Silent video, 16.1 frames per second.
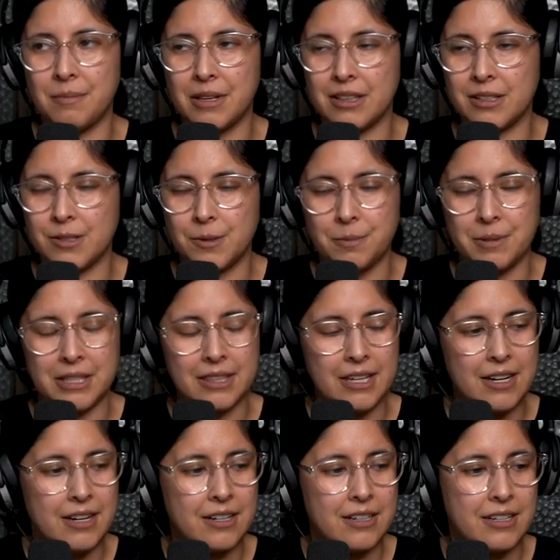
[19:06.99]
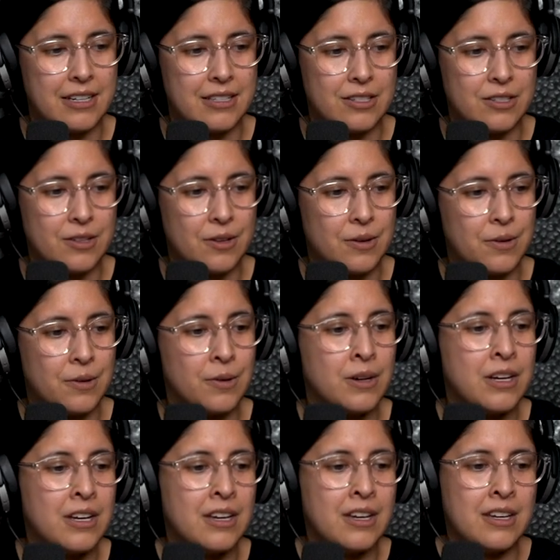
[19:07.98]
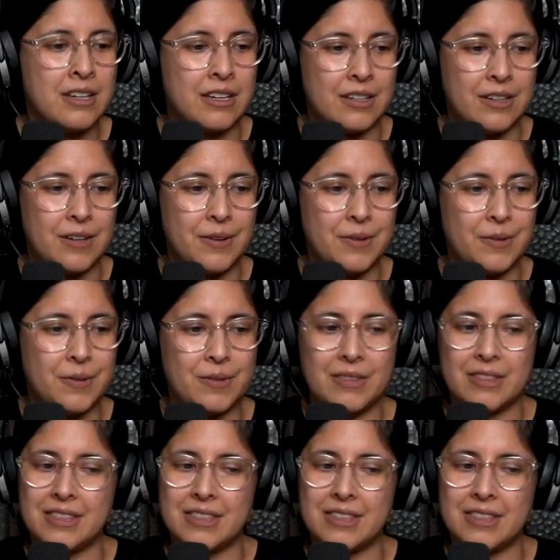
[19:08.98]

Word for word: a little bit there, and so you know